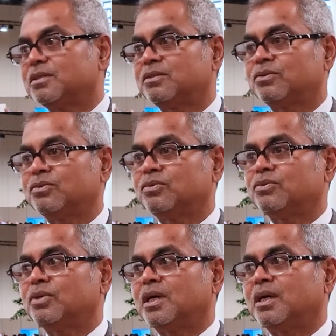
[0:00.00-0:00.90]

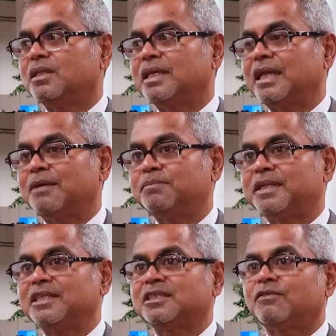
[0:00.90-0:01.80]
the
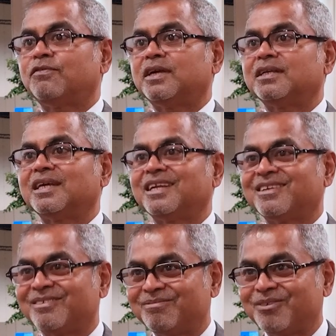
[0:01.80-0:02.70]
adaptation fund,
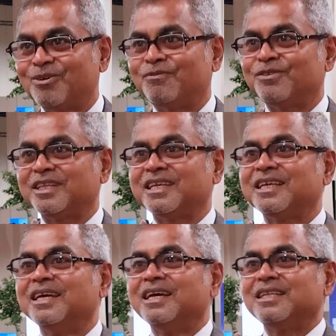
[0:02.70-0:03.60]
and hopefully
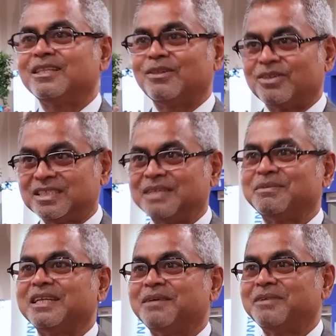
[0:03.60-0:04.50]
the loss
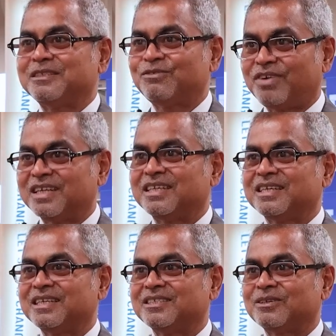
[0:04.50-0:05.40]
and damage fund.
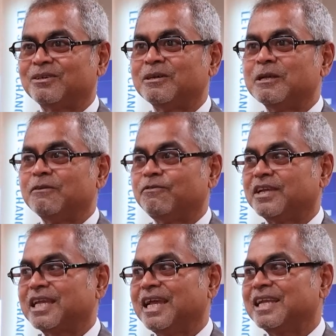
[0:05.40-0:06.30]
So if we
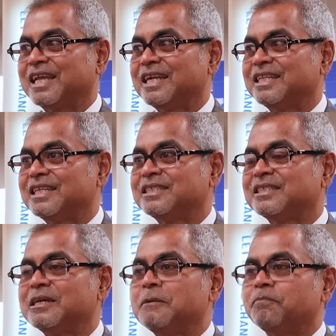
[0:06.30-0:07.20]
can get
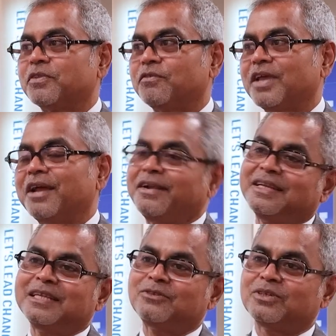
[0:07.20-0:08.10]
this, we are
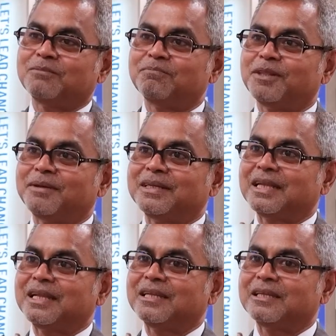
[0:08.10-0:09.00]
ready to implement,
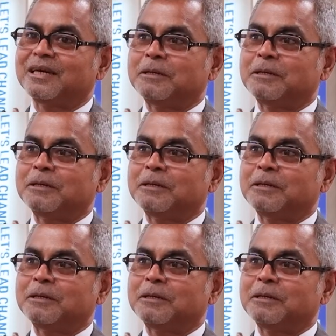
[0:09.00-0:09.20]
and